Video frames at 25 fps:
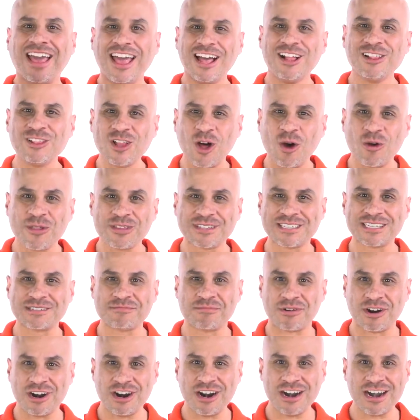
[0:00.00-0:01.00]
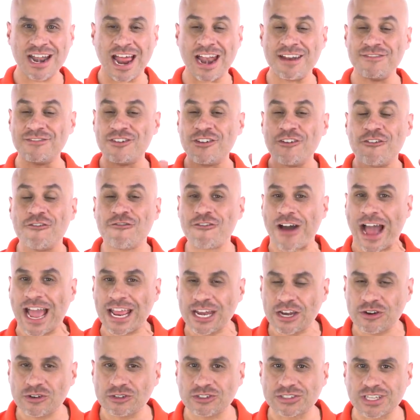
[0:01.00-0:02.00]
Hello, this is Bern, and if you
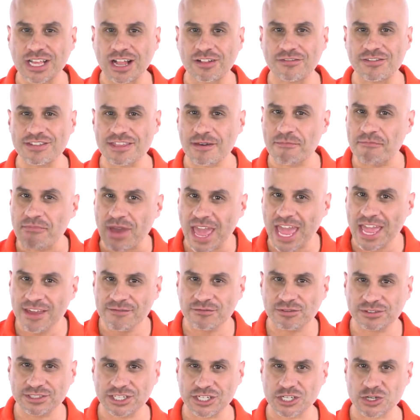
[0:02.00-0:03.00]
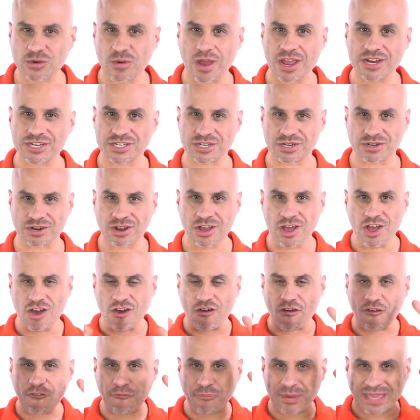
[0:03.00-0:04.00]
find yourself in the painful situation
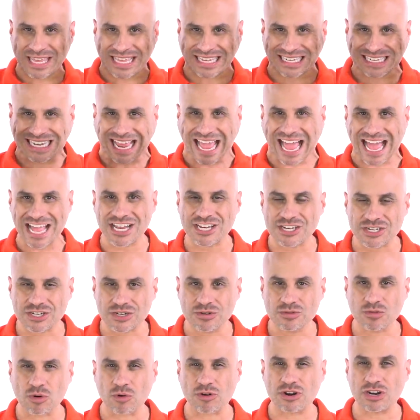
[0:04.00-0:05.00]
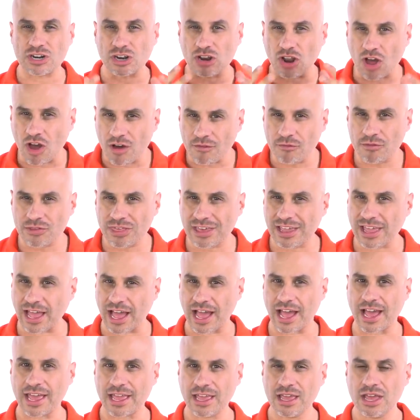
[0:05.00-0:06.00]
of being attached to or in love with a
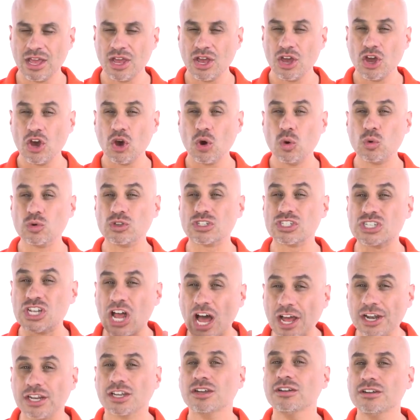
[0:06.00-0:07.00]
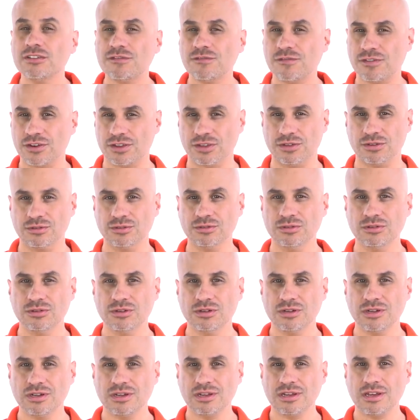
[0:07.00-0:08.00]
guy who's not good for you,